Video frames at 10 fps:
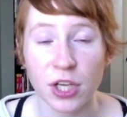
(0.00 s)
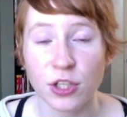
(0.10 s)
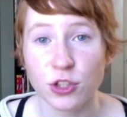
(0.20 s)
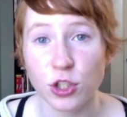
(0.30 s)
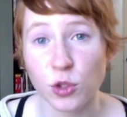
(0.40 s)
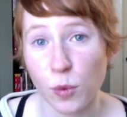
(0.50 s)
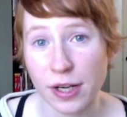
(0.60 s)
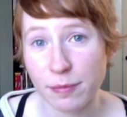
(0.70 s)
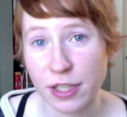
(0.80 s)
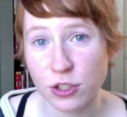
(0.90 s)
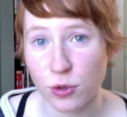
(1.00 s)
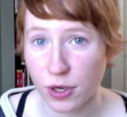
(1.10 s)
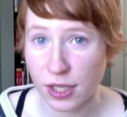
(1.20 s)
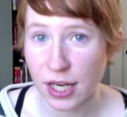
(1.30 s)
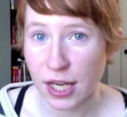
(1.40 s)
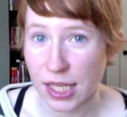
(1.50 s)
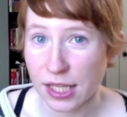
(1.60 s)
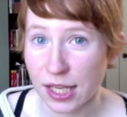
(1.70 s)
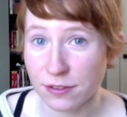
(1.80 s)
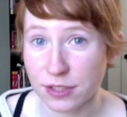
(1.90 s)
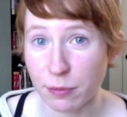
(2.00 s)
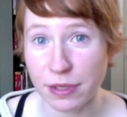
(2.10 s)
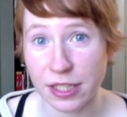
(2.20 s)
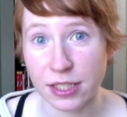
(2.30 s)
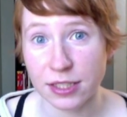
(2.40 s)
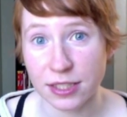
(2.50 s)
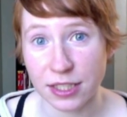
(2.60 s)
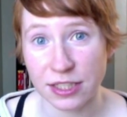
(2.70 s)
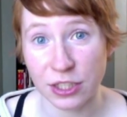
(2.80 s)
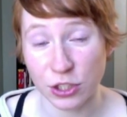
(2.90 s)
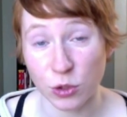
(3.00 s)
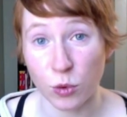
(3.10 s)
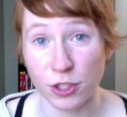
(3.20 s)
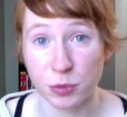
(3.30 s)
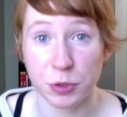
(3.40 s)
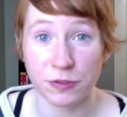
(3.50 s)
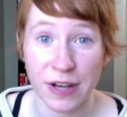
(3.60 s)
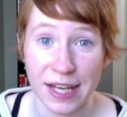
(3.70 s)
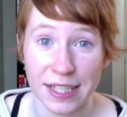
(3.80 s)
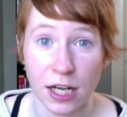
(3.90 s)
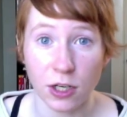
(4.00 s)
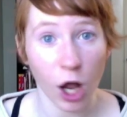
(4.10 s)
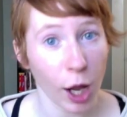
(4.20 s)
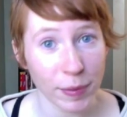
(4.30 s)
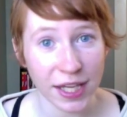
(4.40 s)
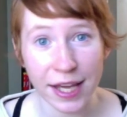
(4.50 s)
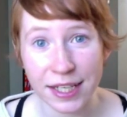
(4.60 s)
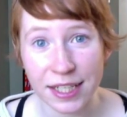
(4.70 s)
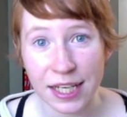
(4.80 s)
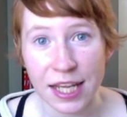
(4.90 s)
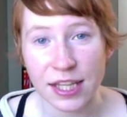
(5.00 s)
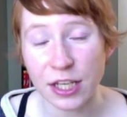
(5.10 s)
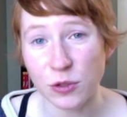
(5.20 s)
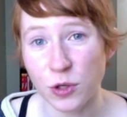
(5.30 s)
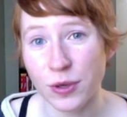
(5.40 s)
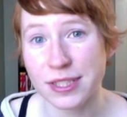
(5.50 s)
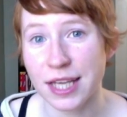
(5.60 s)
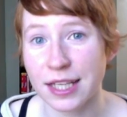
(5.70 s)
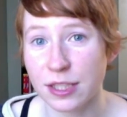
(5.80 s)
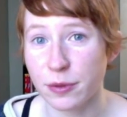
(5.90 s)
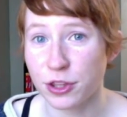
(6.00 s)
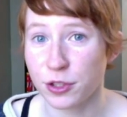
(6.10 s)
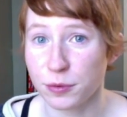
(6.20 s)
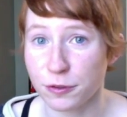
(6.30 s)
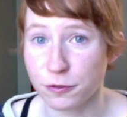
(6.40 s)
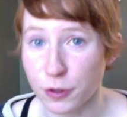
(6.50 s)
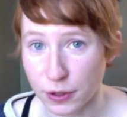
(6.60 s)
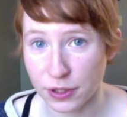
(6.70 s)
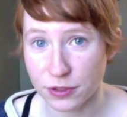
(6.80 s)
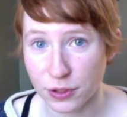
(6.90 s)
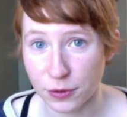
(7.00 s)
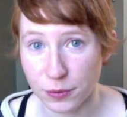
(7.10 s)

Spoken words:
So you want to make sure that if somebody says that they're going to provide a copy edit, that you know exactly what they're referring to.